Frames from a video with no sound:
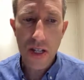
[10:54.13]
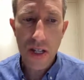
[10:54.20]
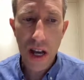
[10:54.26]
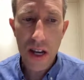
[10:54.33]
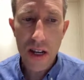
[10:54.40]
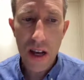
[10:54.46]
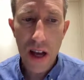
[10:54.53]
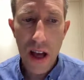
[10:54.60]

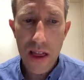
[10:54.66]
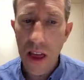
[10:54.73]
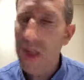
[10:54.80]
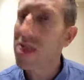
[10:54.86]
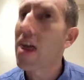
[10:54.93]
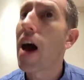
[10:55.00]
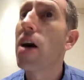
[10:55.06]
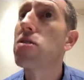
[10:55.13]
sight
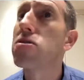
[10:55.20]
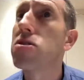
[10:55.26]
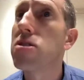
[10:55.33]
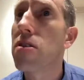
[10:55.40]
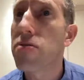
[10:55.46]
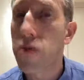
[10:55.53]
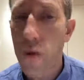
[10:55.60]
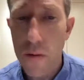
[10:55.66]
that
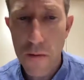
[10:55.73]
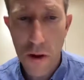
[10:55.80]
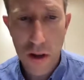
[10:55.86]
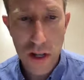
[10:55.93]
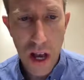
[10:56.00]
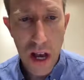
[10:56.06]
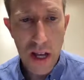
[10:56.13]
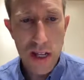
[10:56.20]
thousands of sweepers,